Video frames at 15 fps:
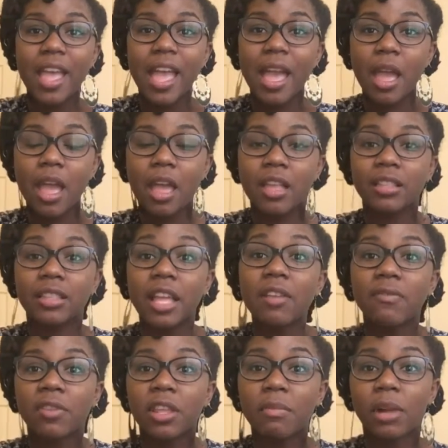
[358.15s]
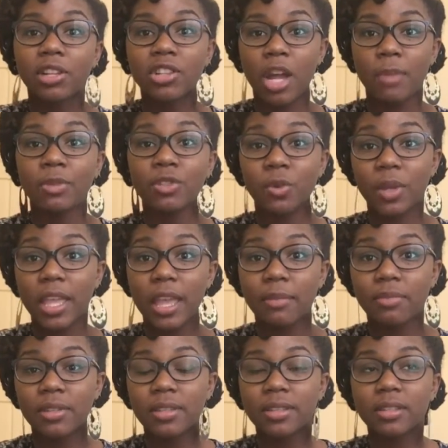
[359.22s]
And thankfully, my job is on
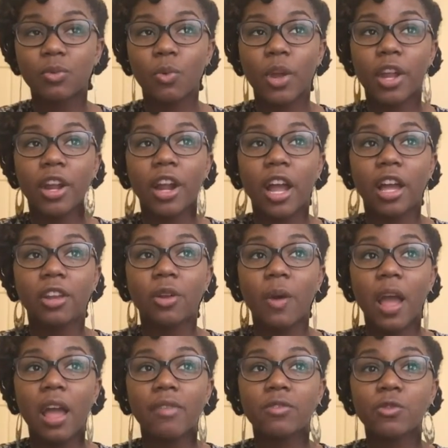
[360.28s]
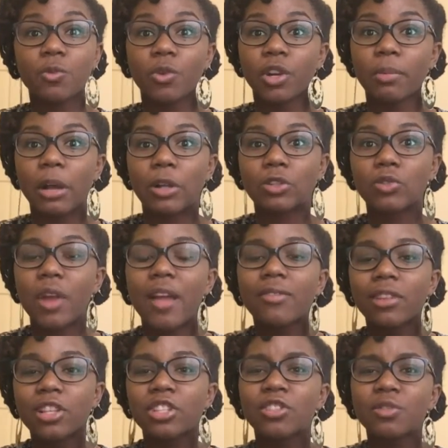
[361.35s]
campus, where I don't have to worry about
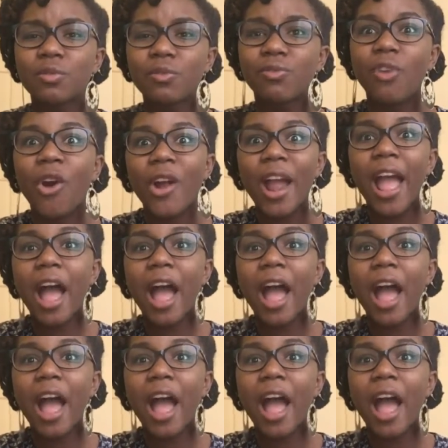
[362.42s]
traveling too far